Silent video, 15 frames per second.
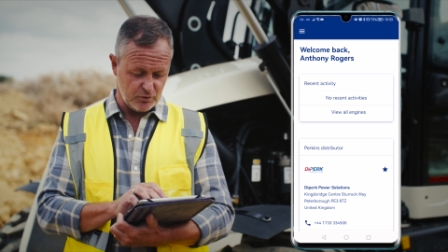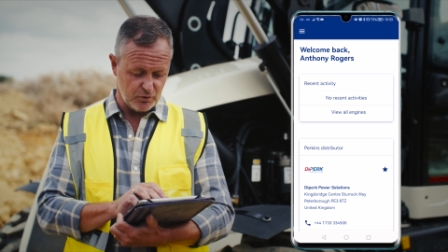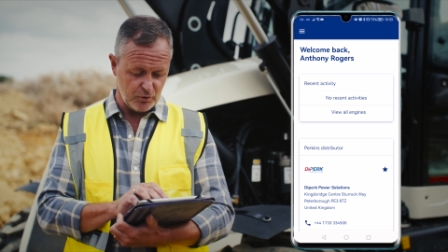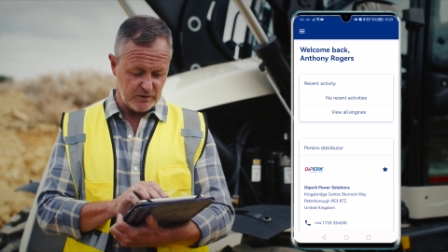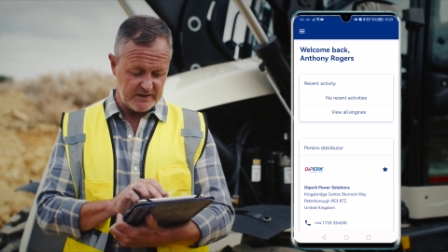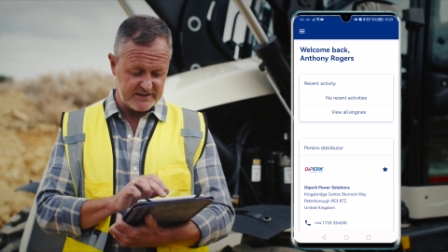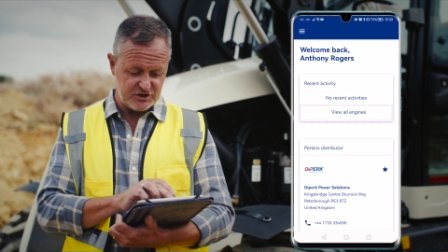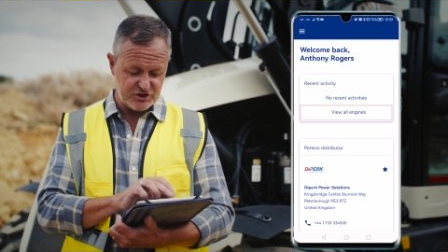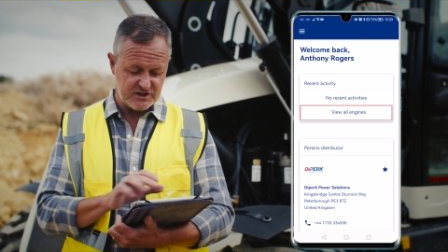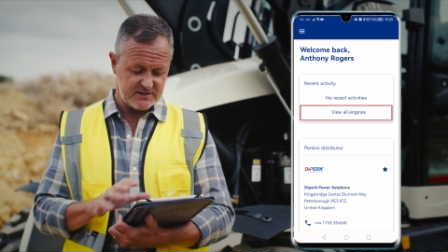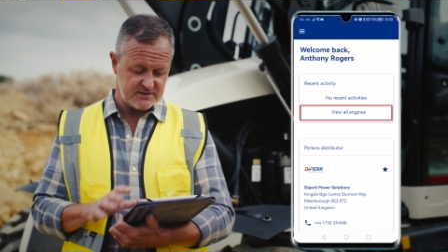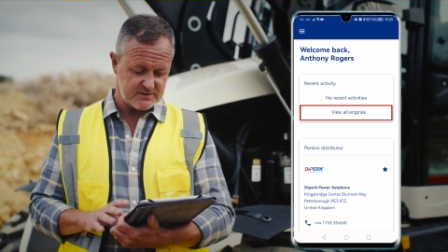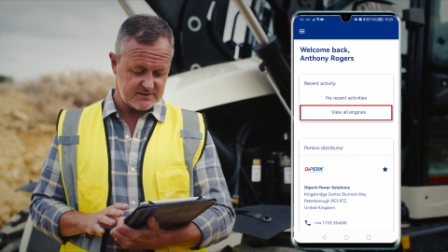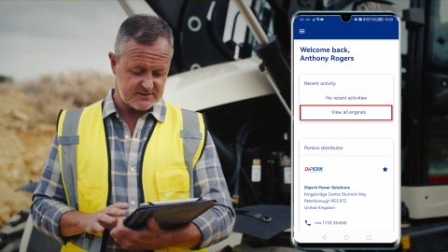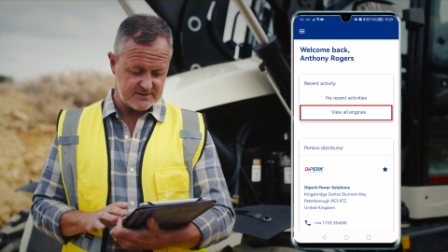all
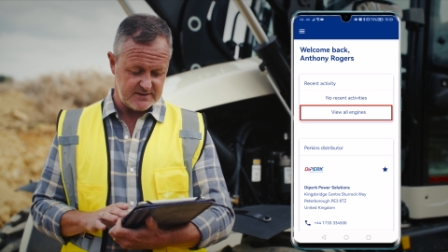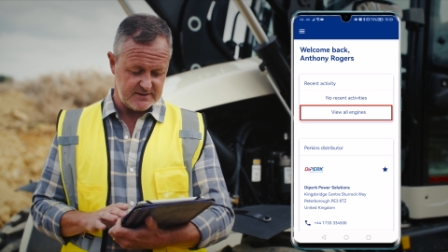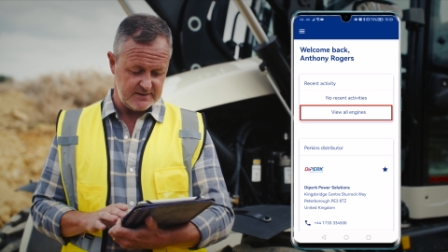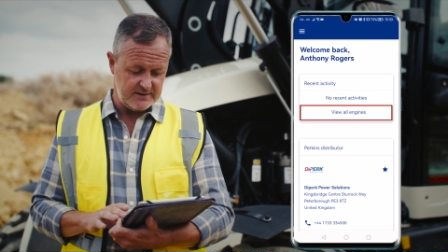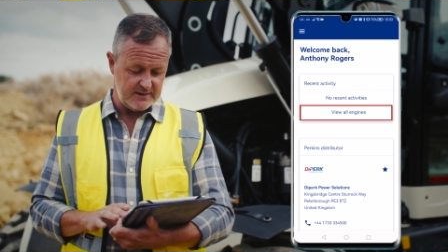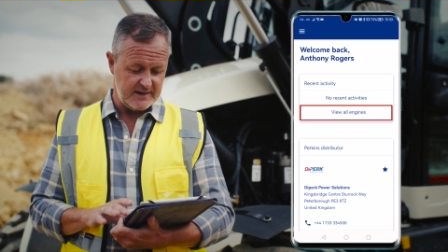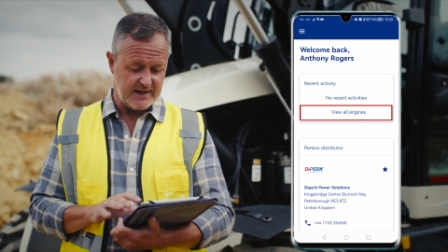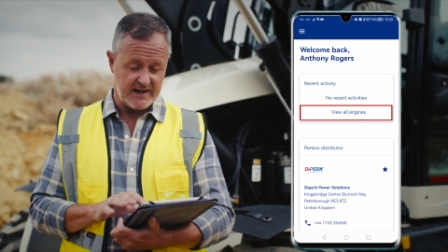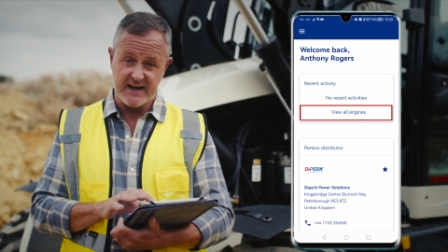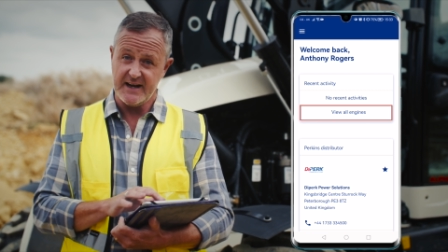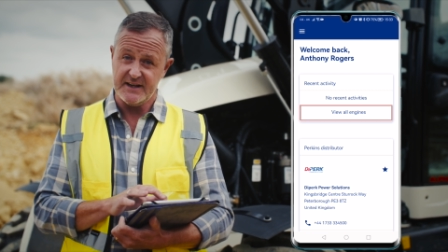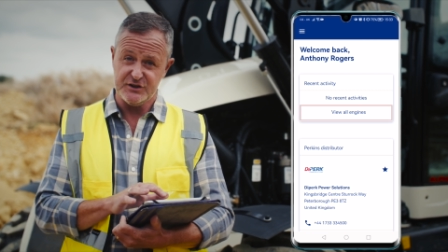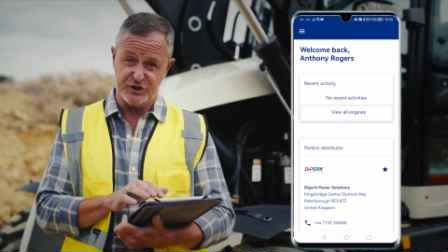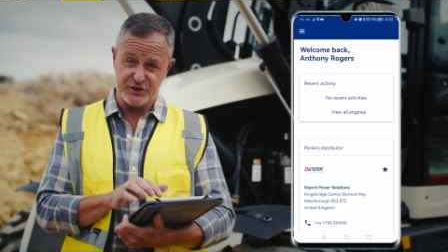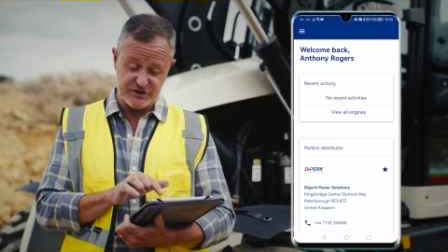engines
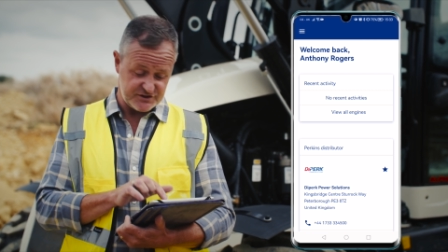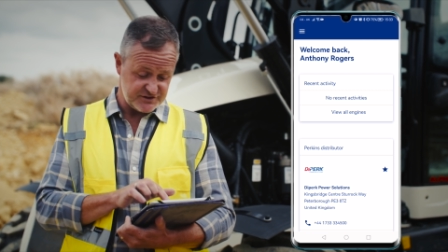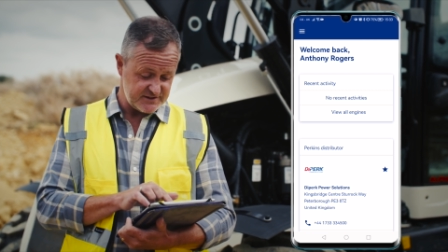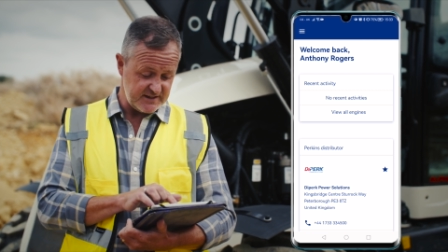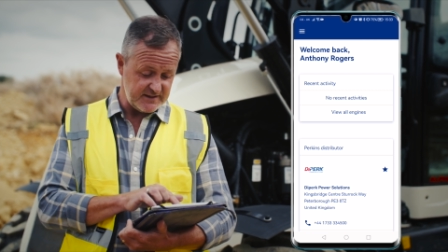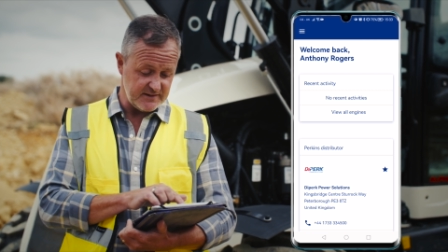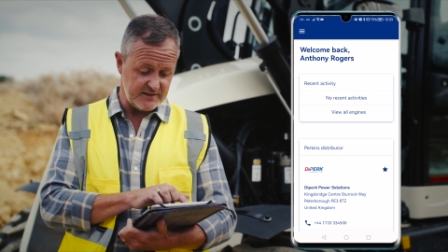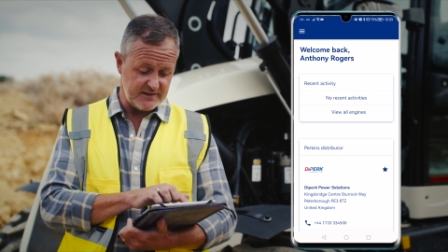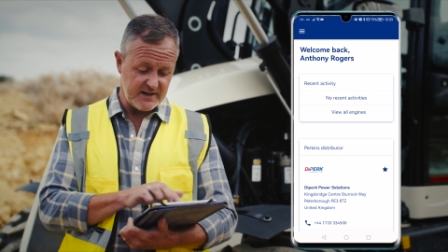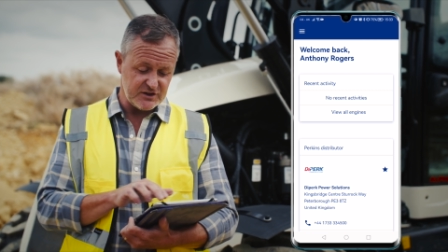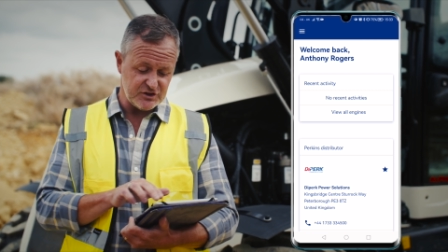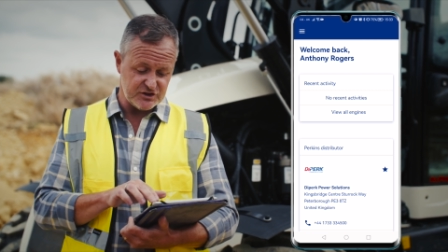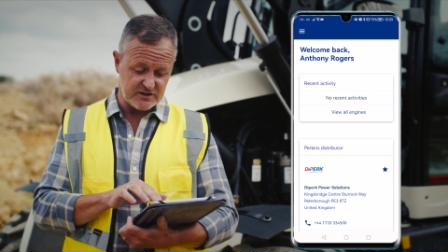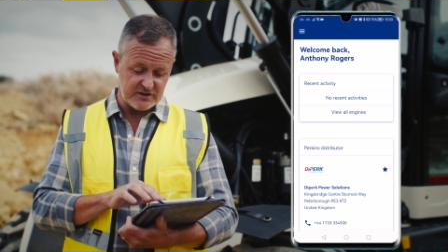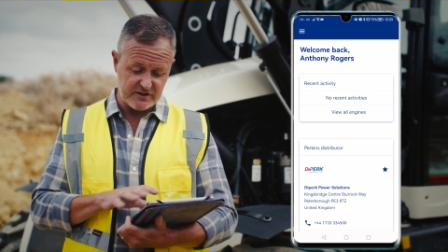and you can see that the
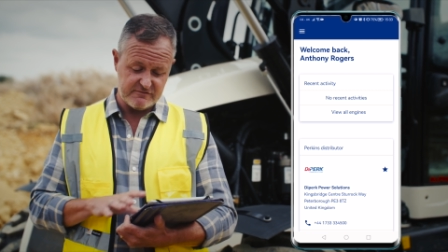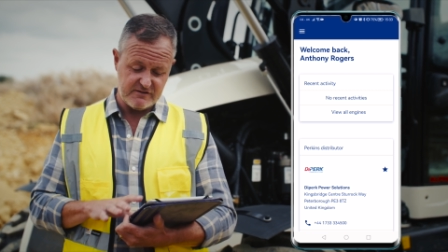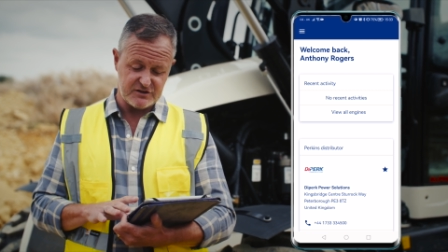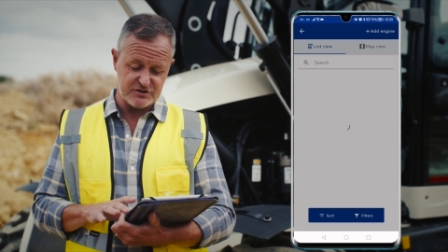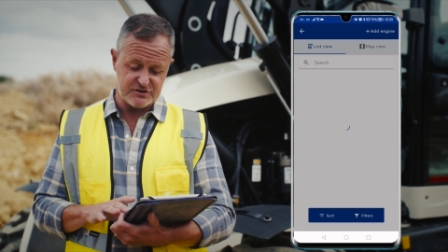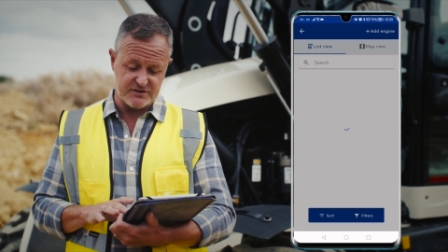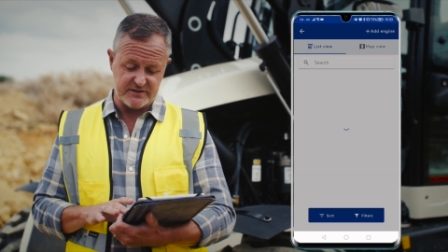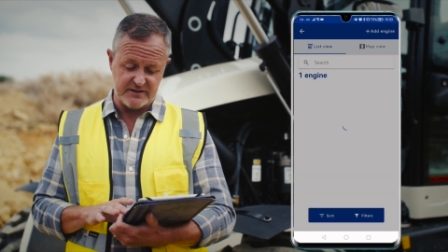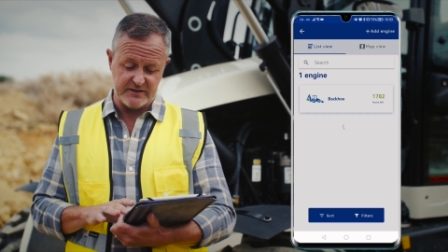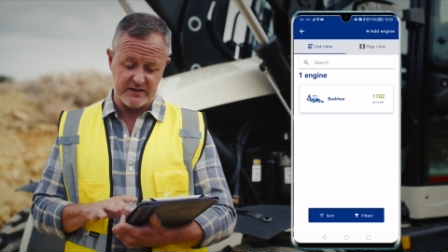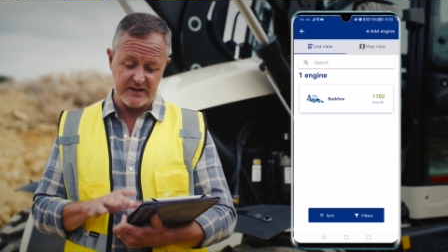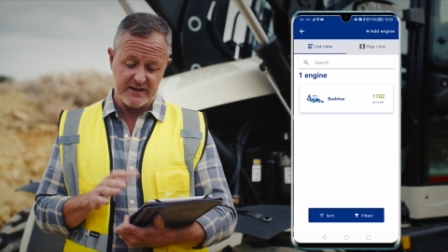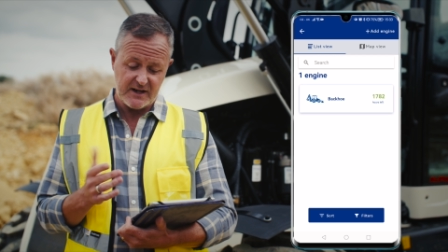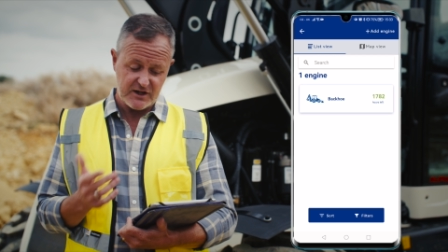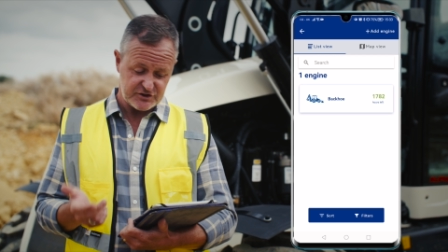engine that I registered in the
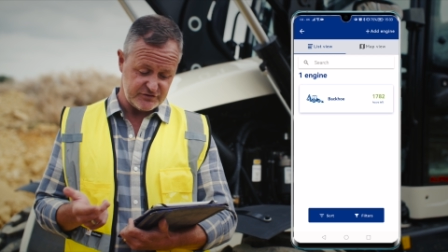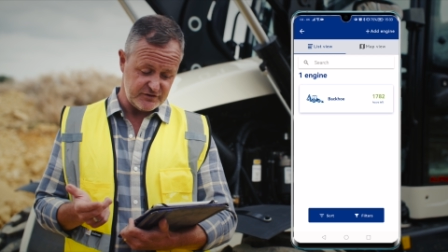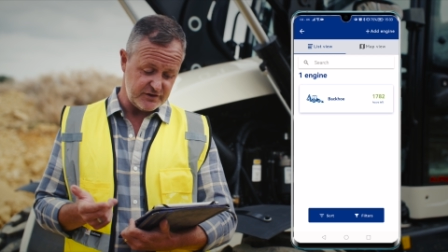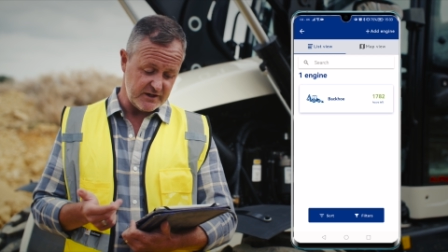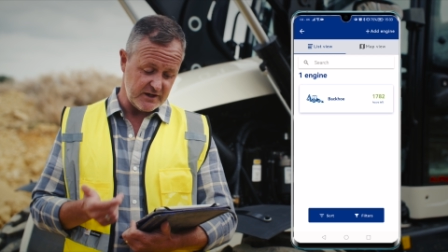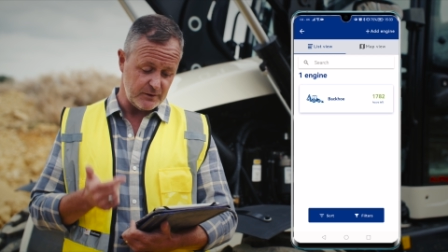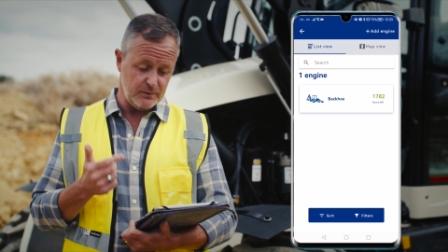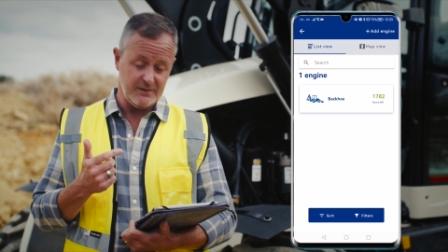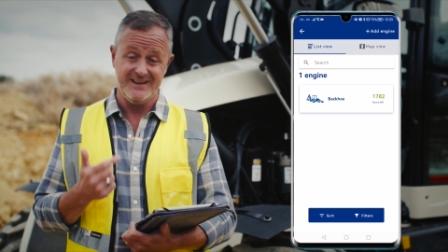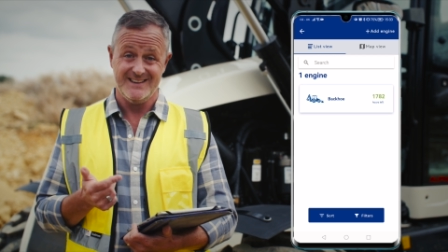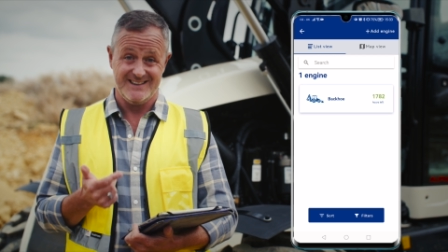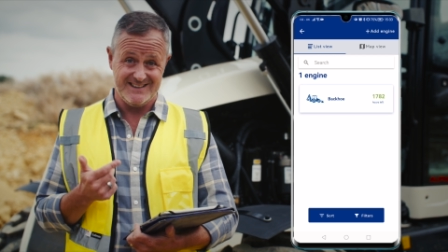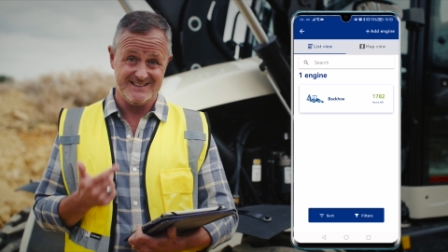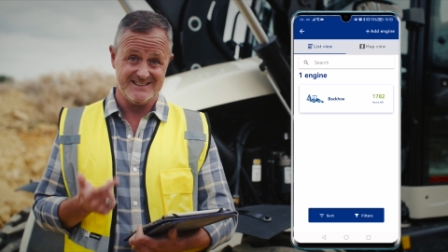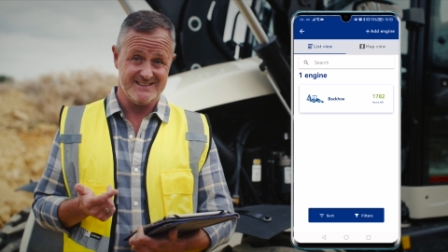last video
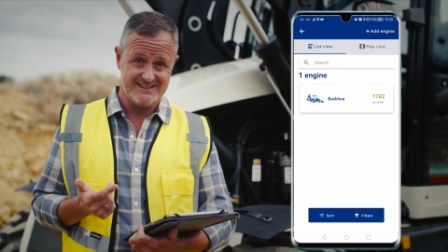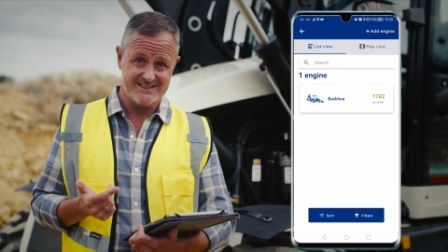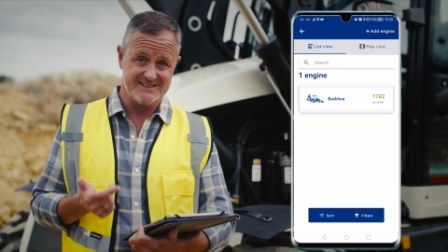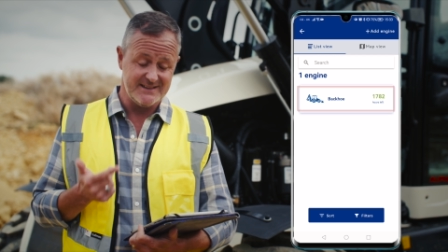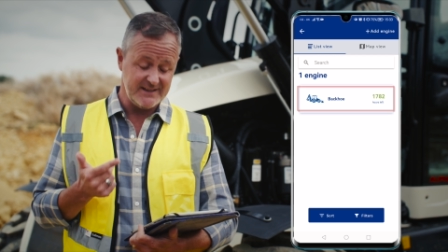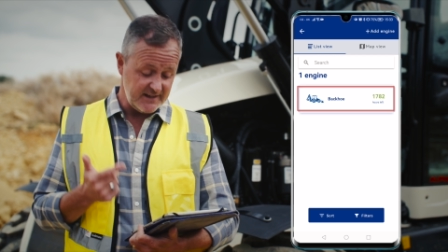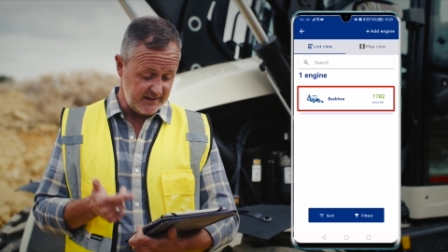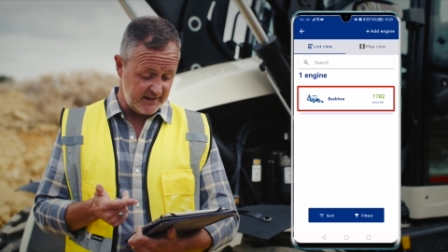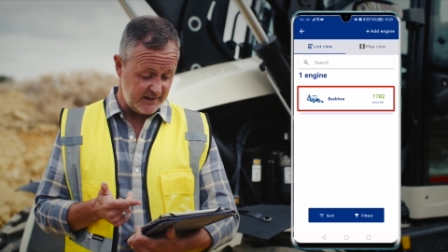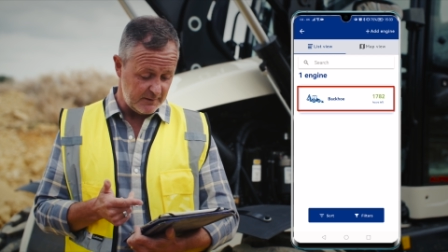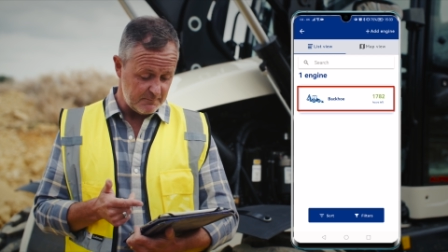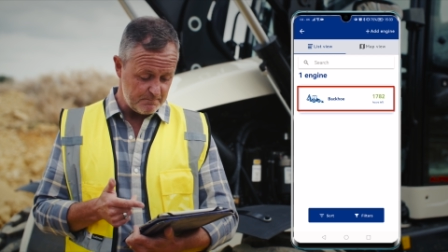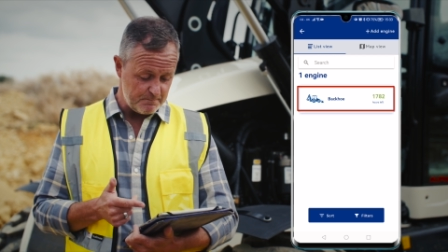is listed here.